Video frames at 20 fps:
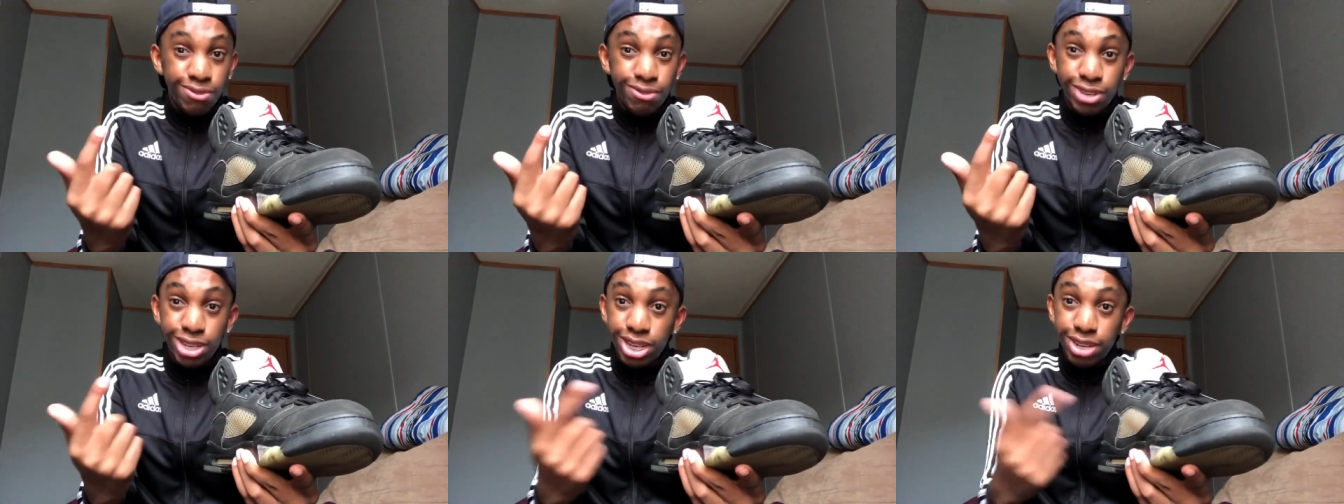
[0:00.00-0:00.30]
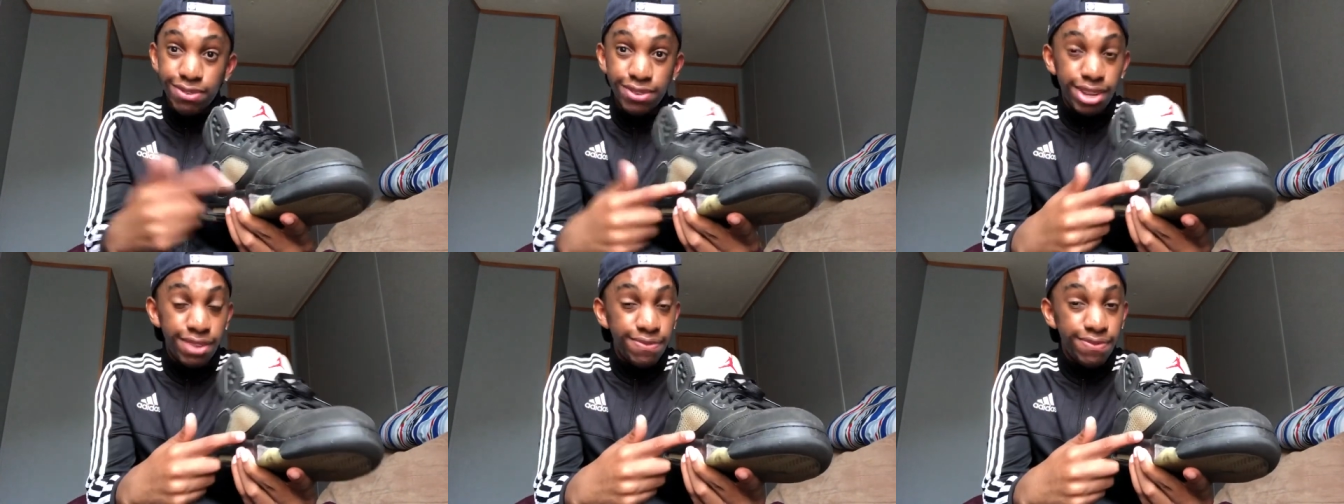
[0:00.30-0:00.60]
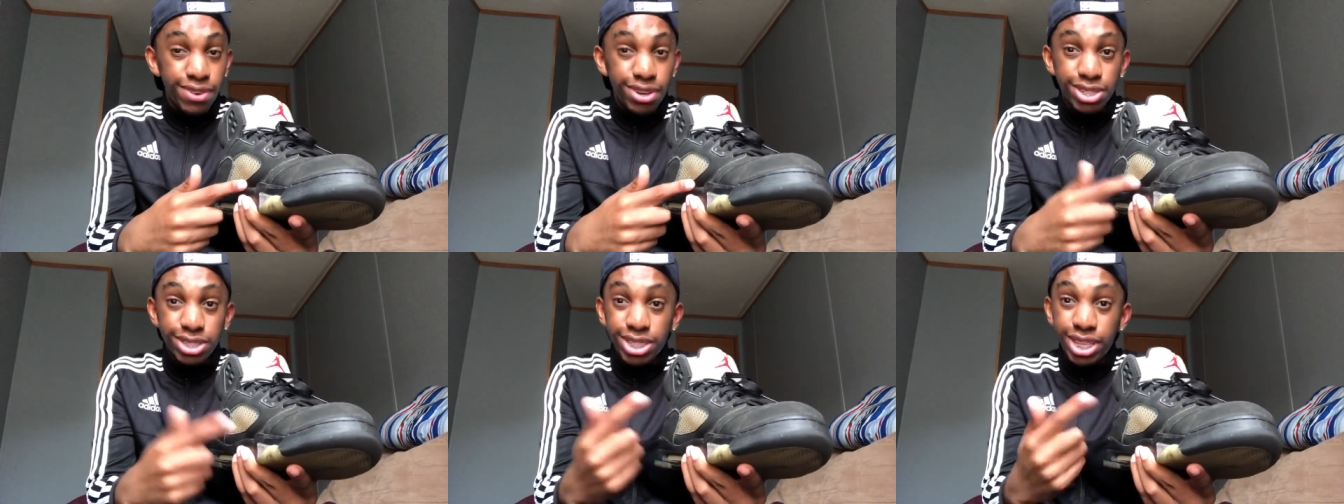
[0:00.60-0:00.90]
whenever they
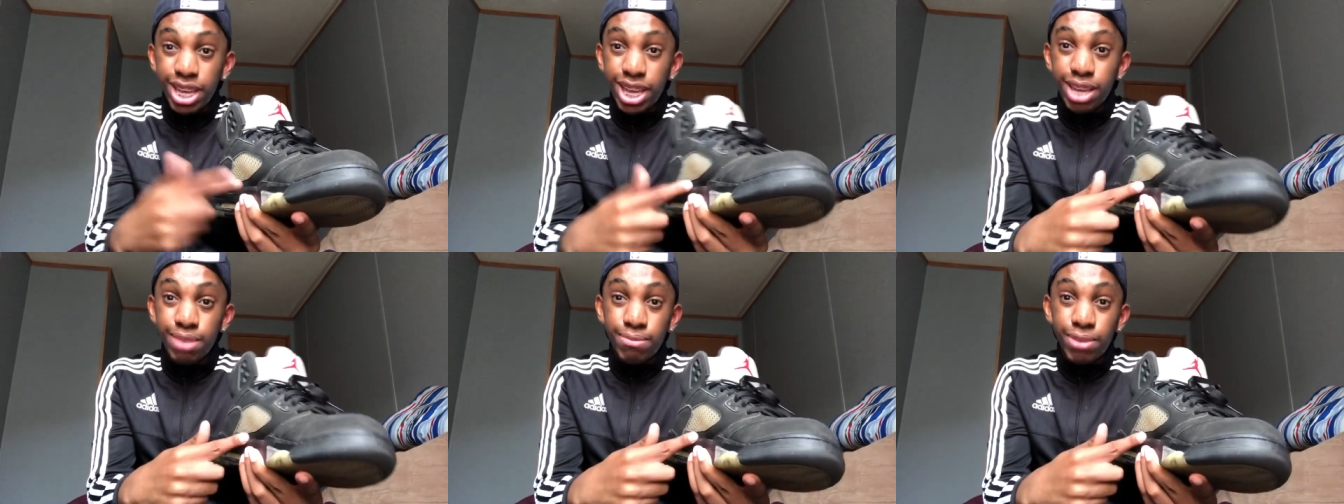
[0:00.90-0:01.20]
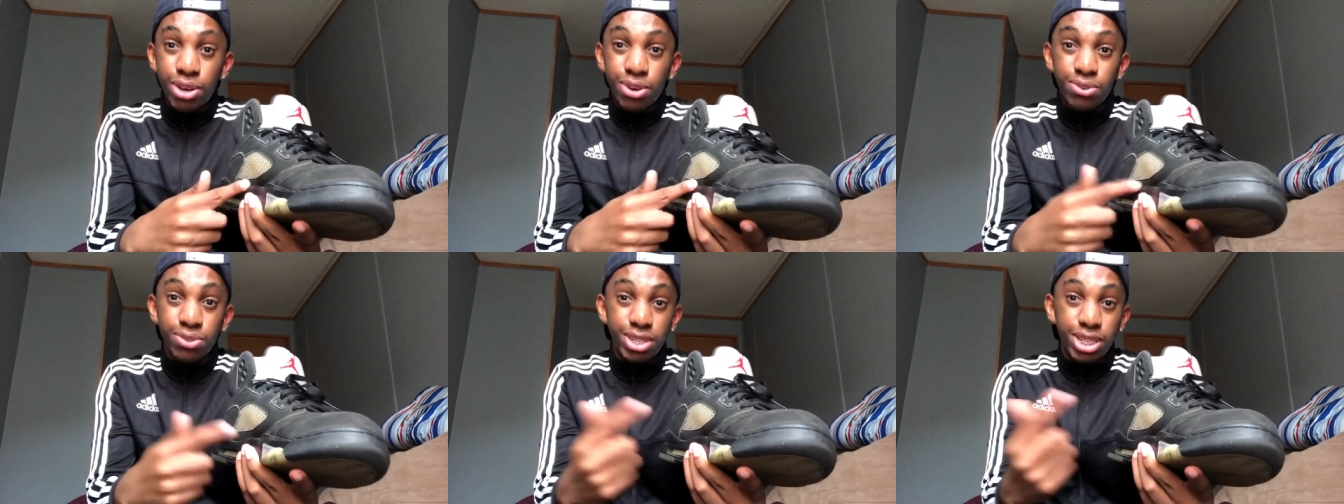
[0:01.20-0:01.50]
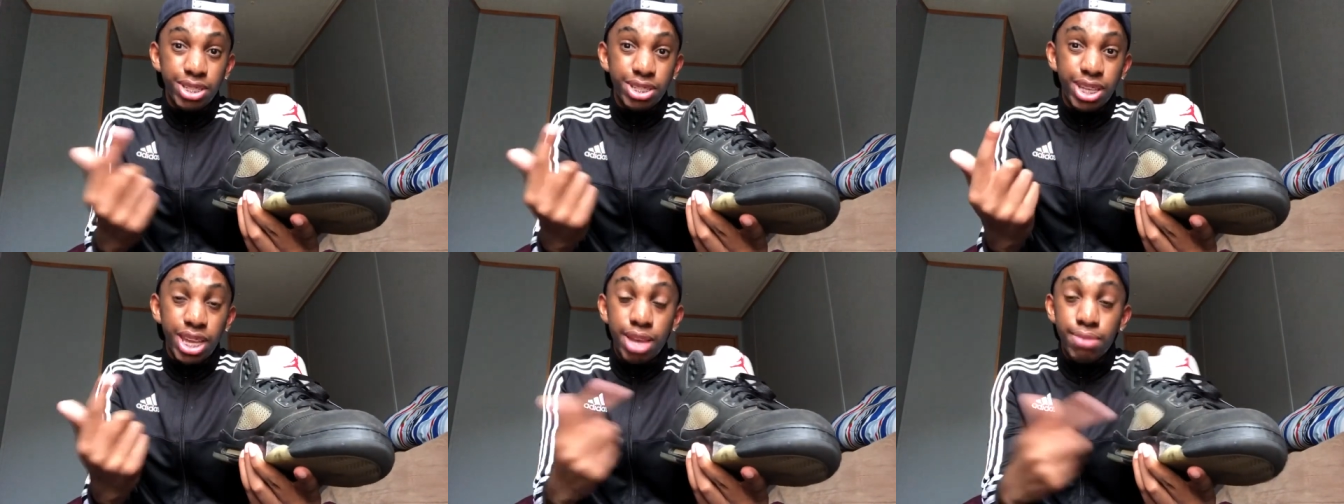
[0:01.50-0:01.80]
first came out
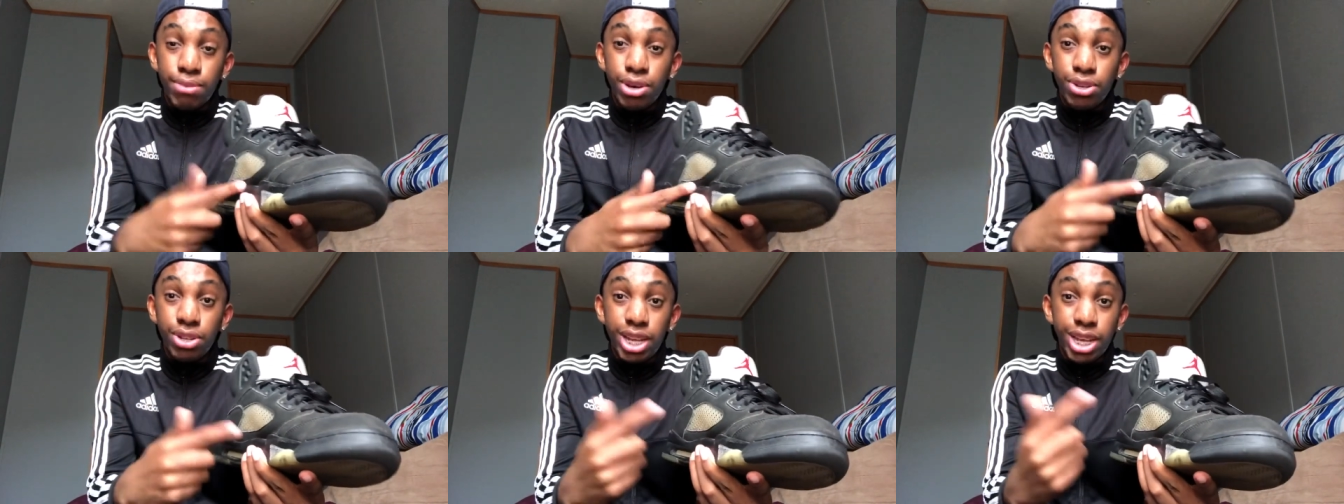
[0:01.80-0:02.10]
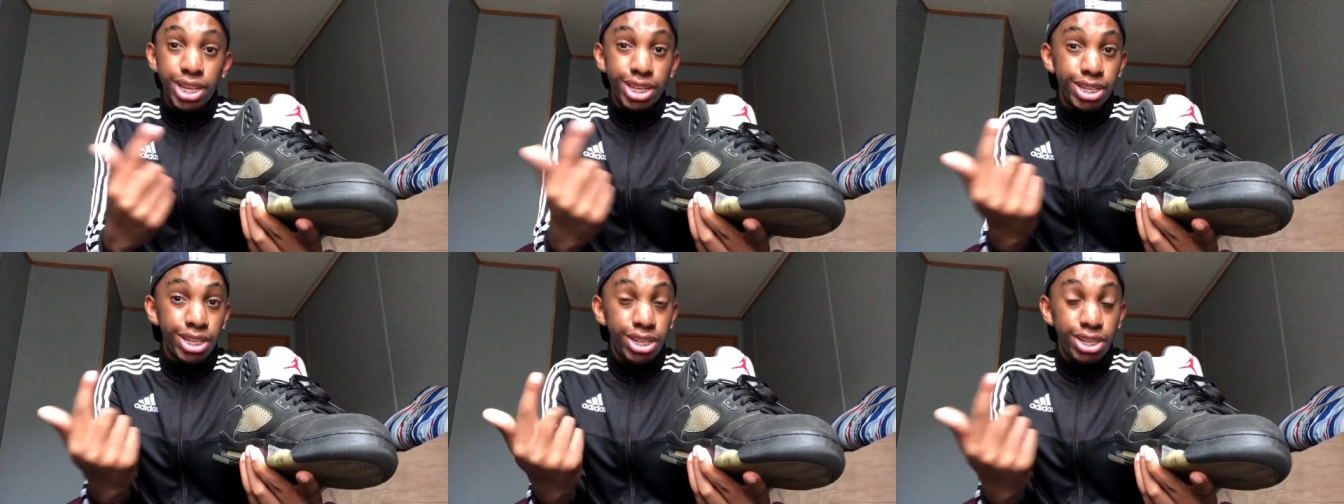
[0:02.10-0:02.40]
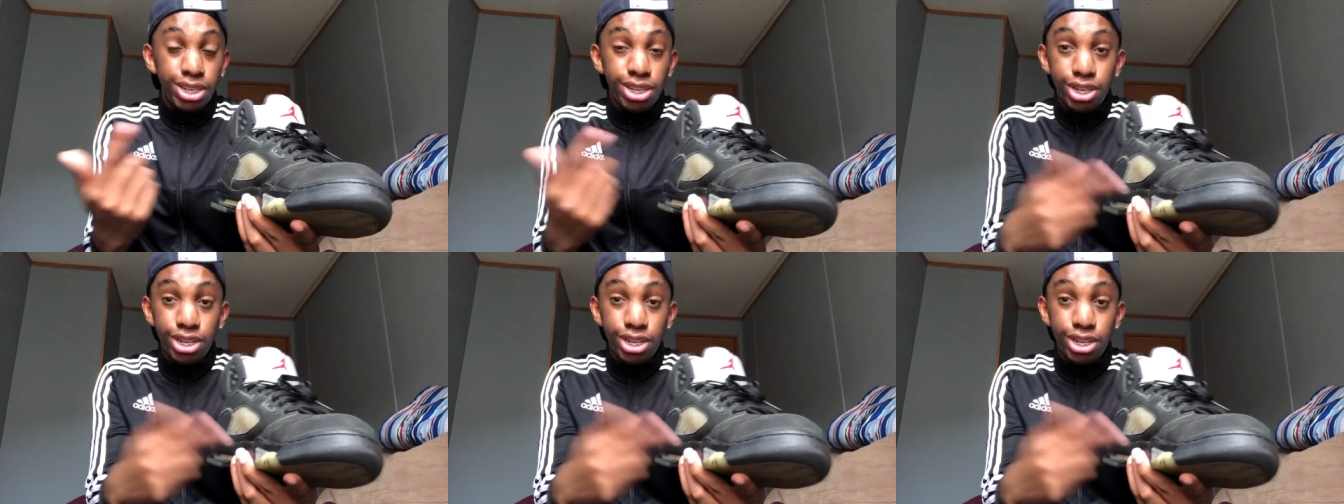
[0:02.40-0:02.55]
and this came out like a